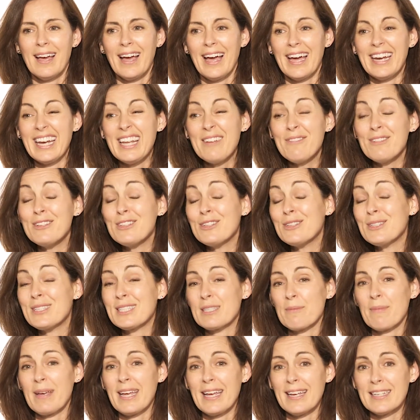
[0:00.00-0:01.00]
and even use
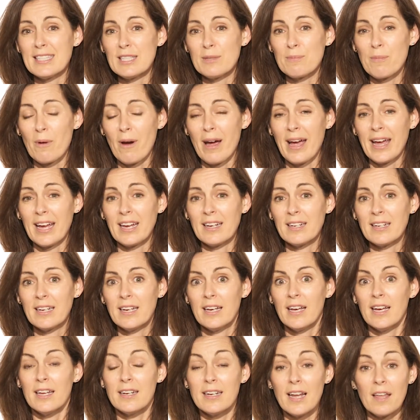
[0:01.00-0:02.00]
some hairspray.
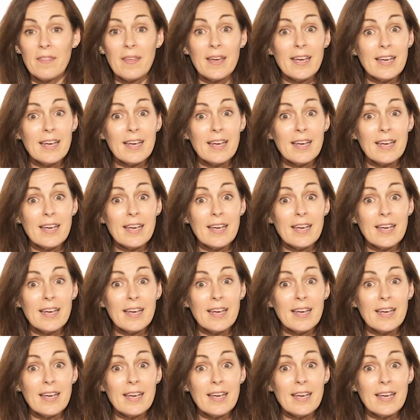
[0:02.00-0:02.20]
Now, the